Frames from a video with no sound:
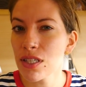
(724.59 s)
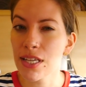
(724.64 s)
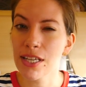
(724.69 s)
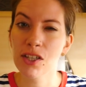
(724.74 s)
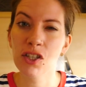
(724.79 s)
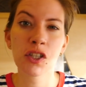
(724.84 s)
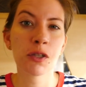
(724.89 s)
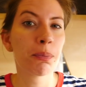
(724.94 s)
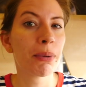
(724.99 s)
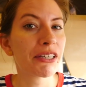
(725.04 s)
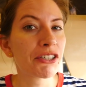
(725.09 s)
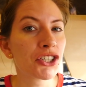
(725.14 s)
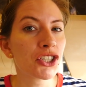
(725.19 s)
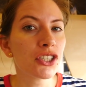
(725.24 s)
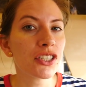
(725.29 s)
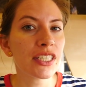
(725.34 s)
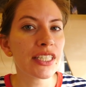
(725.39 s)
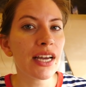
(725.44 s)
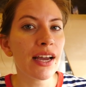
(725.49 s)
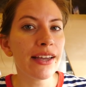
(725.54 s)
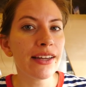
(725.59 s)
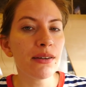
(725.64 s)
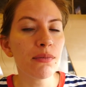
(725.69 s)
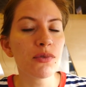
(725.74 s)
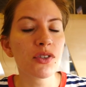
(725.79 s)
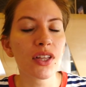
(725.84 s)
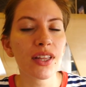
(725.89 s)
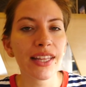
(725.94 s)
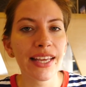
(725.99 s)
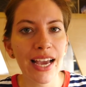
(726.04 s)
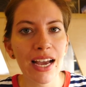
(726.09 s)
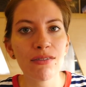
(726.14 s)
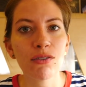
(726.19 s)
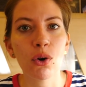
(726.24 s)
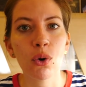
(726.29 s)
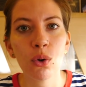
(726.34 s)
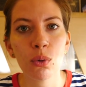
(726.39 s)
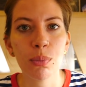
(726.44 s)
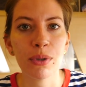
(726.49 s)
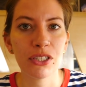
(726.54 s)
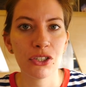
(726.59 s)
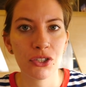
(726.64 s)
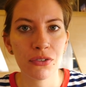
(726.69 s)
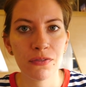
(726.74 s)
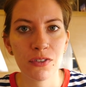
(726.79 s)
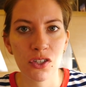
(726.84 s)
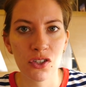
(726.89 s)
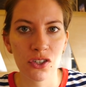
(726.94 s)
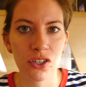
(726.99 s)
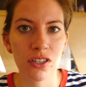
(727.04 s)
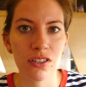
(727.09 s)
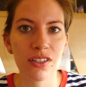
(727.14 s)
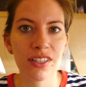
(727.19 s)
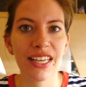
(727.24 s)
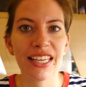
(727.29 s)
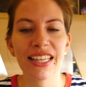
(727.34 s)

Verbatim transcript: like specialty items, and they have a whole bunch of desserts.